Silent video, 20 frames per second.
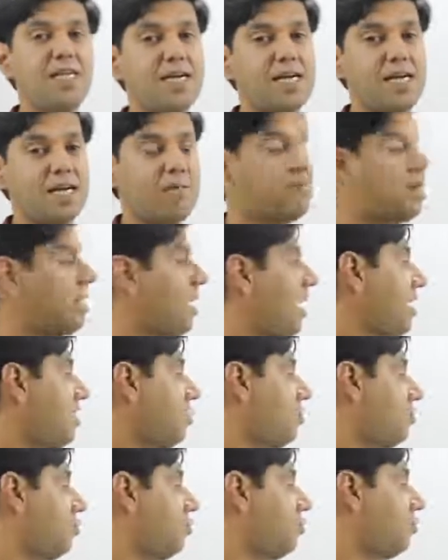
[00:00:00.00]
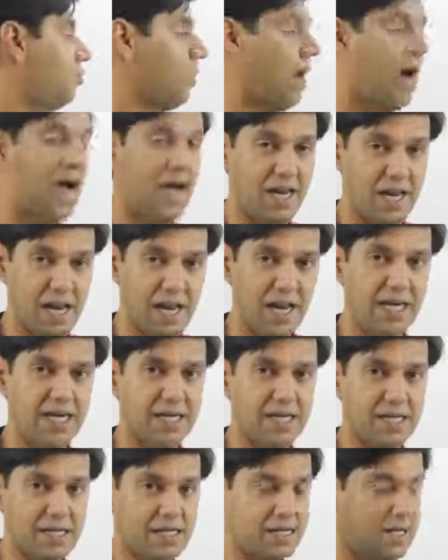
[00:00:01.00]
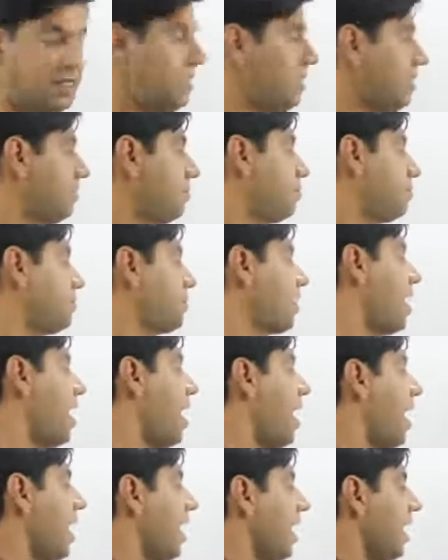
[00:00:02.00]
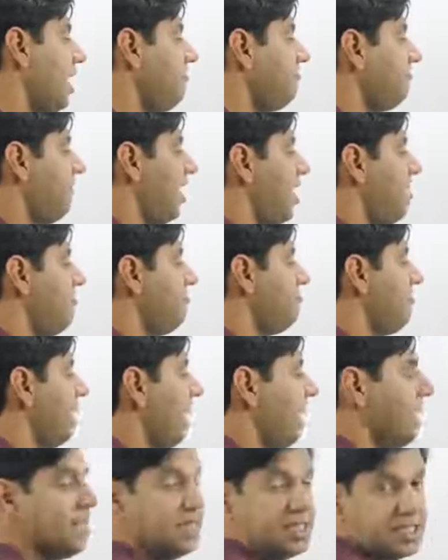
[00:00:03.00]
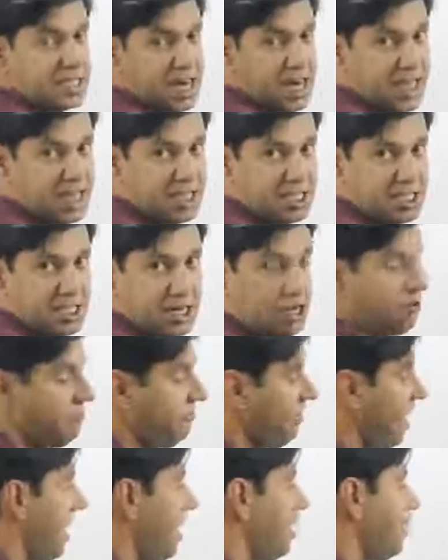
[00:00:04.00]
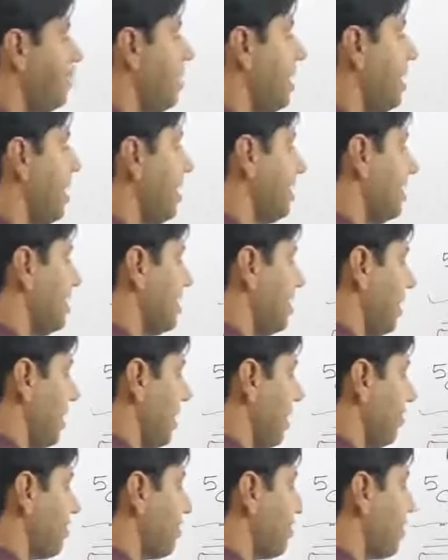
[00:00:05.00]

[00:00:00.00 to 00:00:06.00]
that I'm trying to highlight here is, if I have made a selection of A, B and C,